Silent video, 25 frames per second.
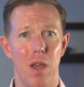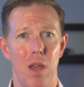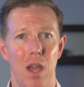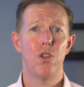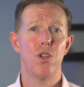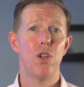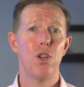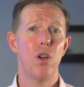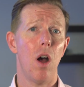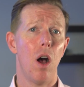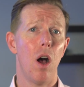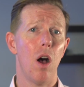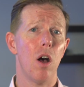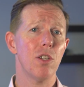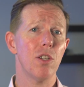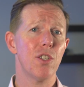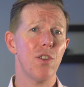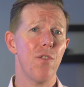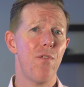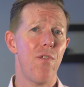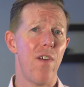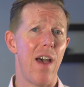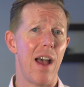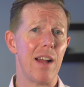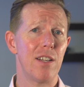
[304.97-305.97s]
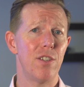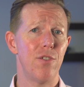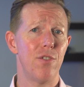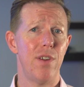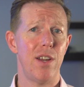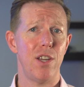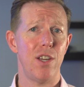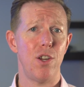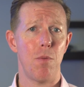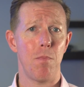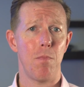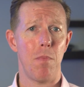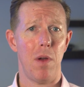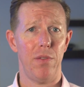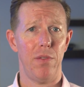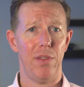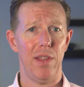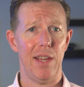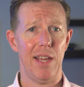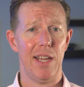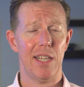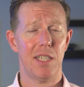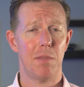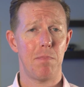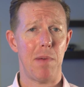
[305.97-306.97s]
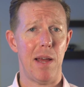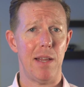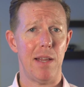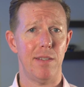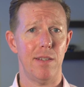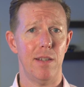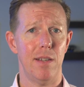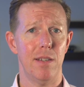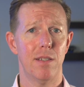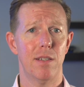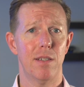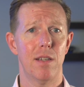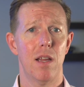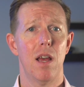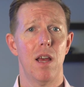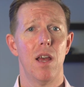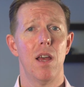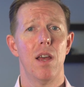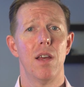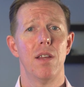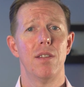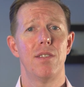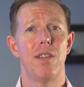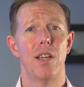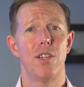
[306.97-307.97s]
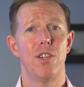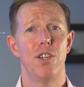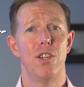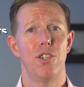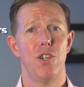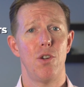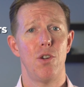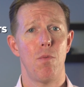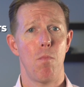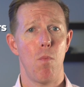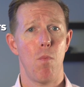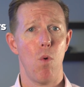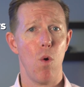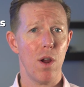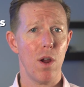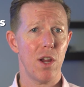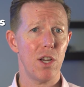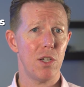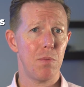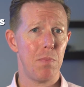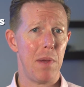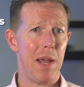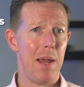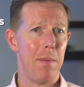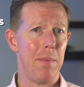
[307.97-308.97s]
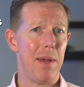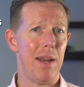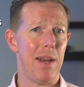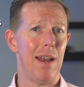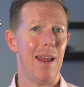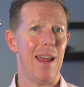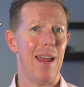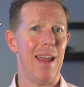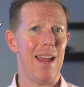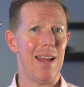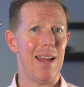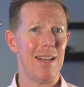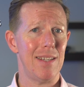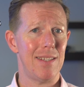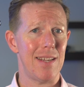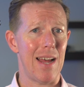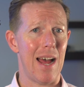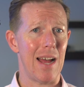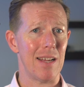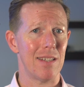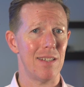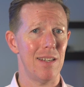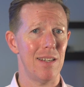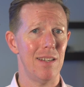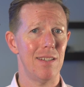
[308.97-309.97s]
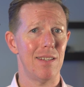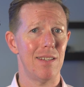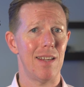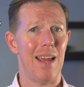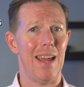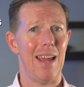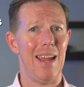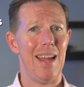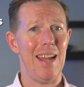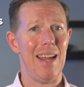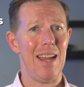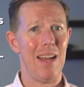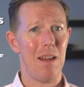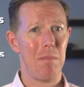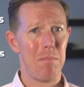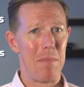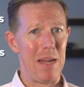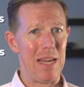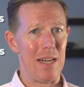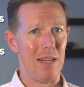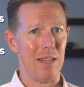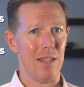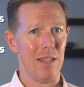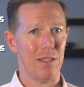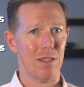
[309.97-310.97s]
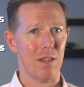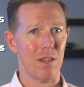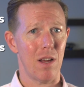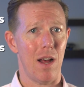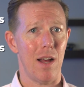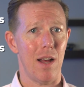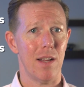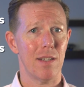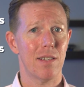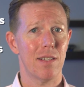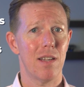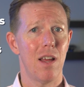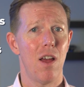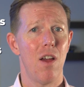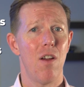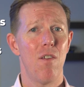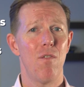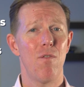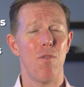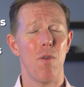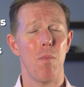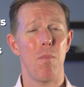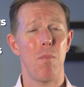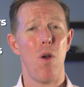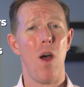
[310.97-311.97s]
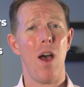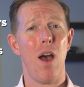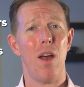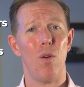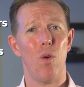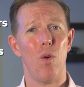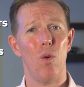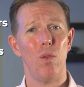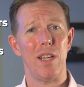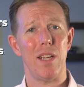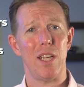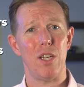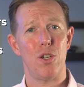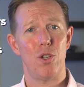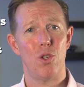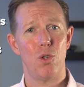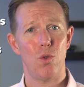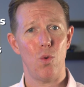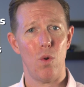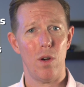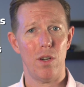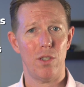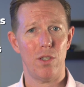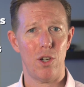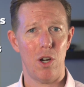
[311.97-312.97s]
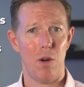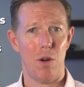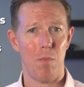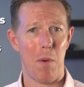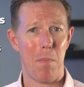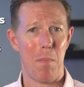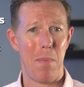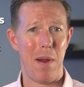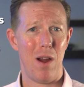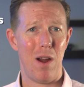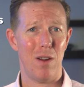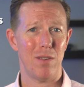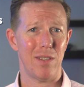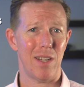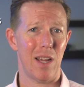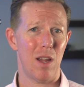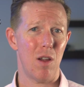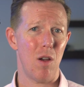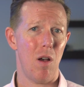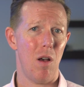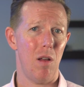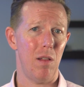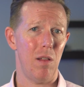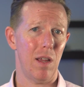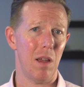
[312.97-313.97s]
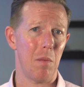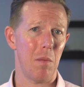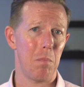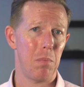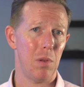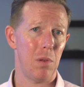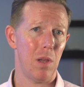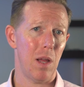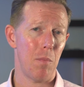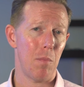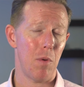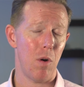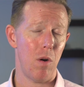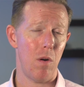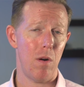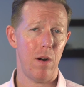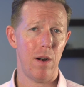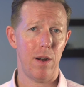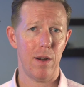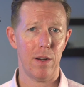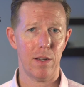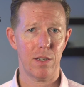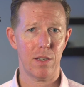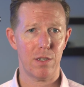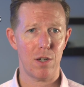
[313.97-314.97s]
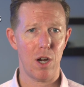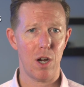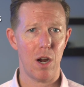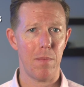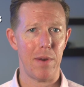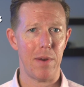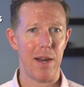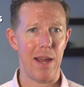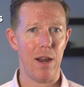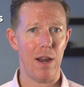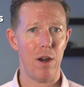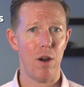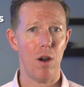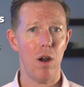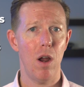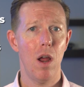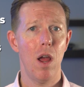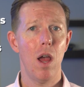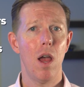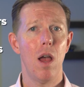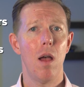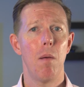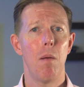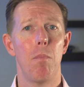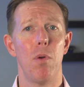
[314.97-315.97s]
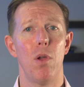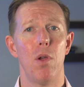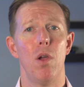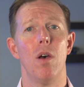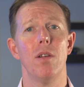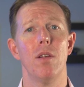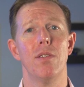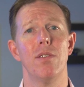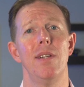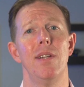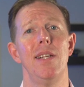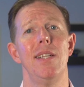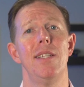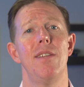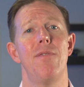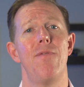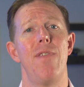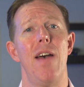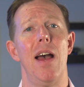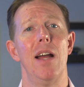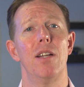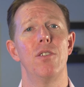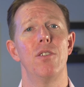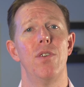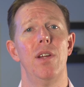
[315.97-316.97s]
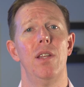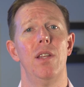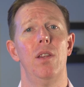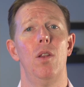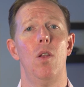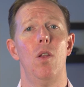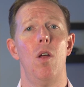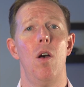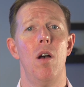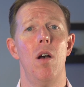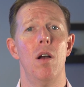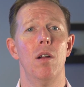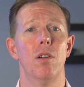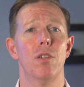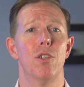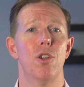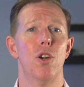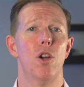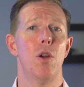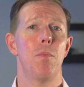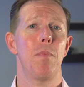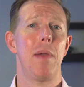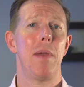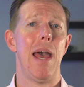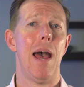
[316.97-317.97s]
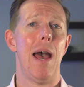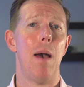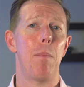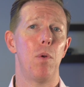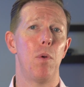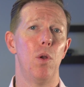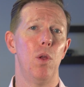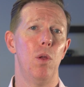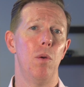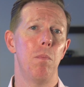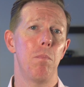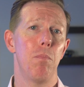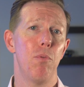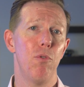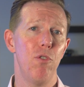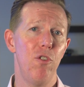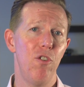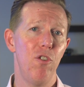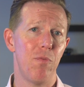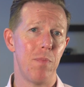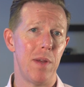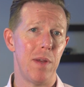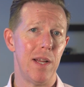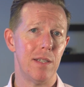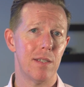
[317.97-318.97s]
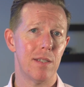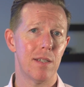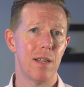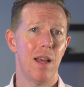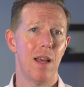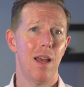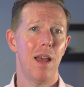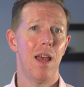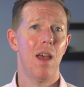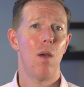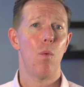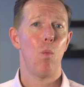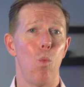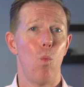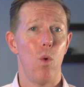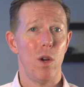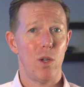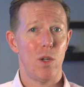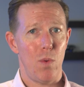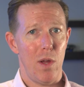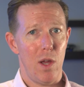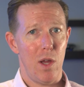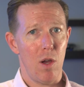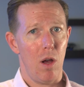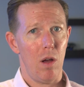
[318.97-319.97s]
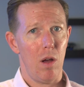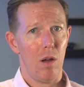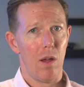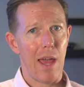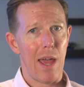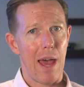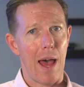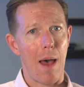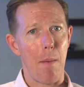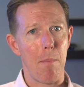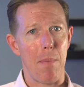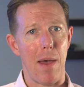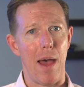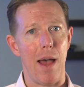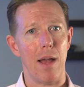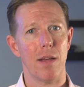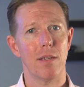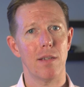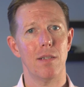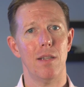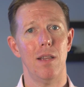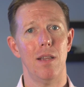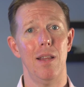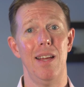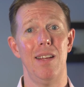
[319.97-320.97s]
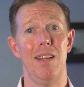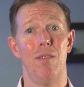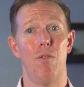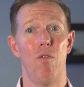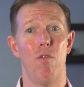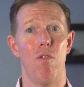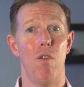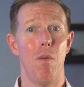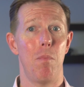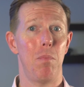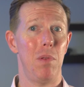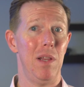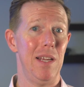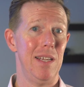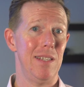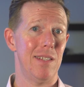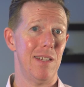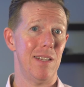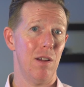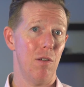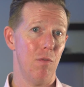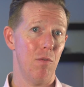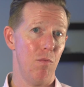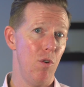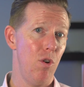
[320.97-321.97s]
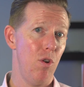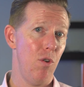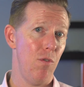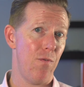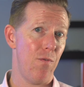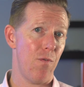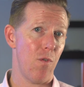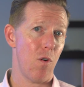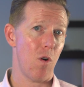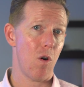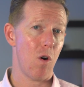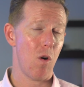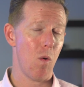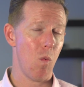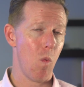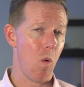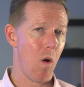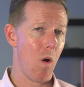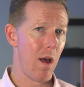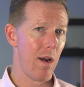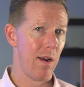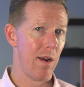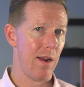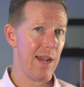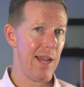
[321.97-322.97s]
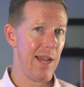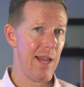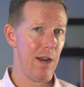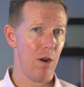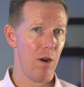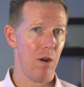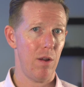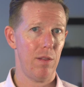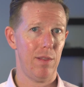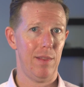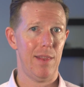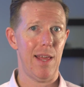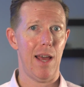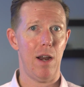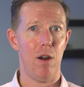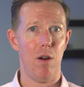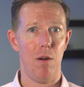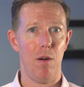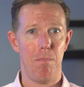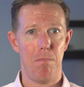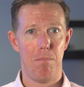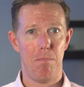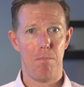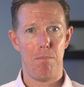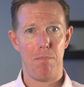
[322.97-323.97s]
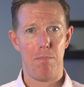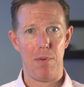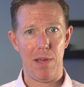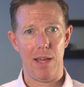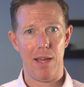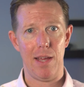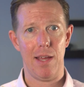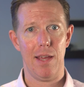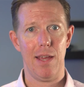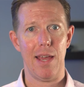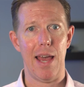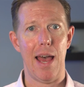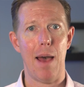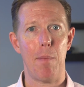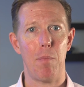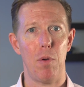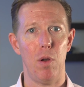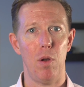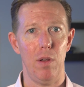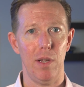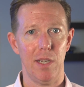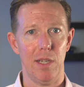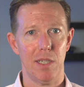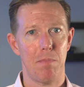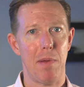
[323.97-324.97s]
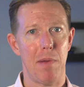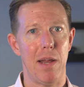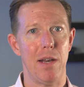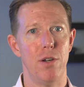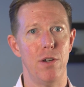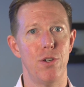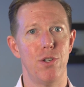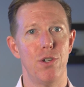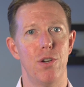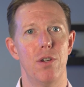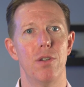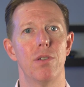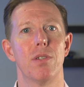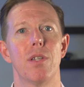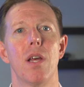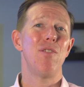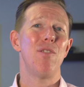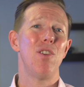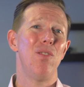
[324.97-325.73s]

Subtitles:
You should also factor in your monthly expenses, such as your mortgage payment and taxes and maintenance costs, for not only short-term repairs like calling a plumber or an exterminator, but you also need to factor in long-term capital improvements, which we call CapEx, like replacing a roof or a water heater, that are big capital expenditures.